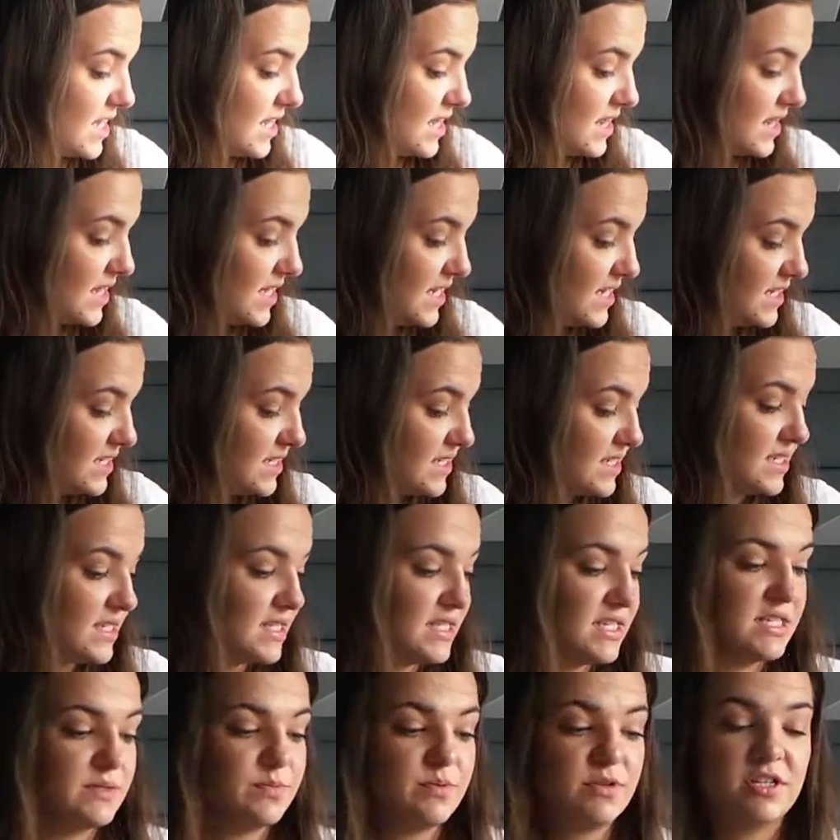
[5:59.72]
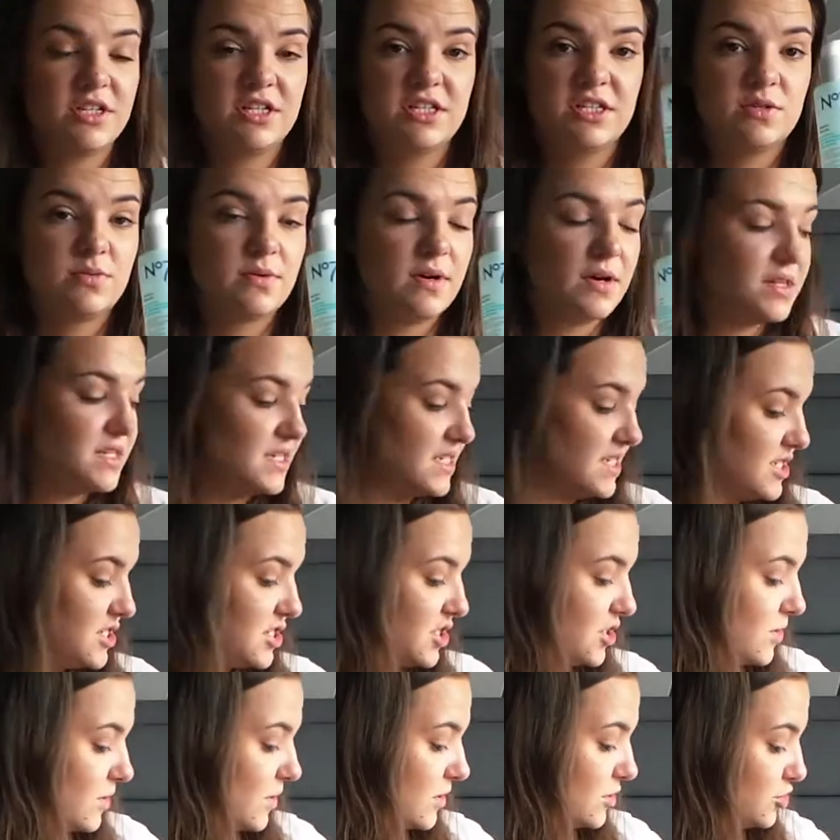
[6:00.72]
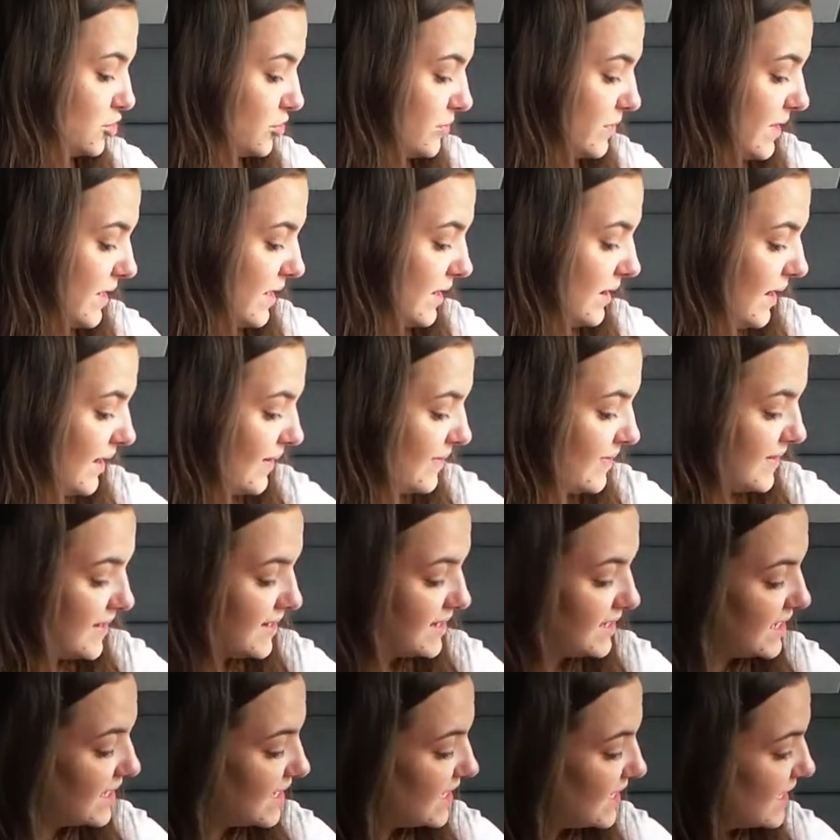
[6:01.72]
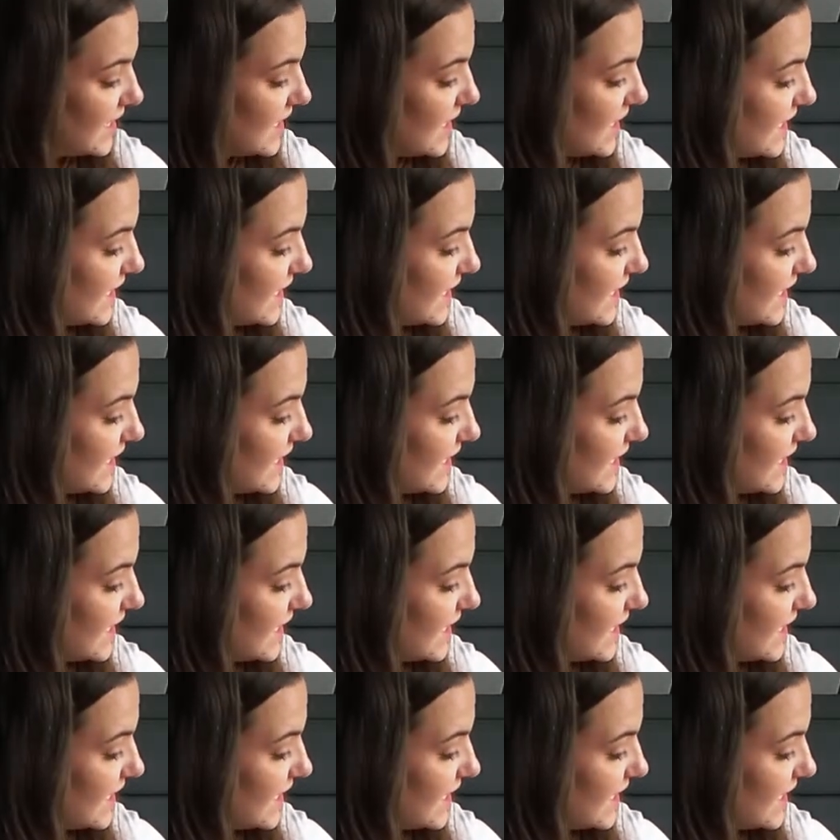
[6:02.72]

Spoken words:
this product as well, this is 200ml, and then here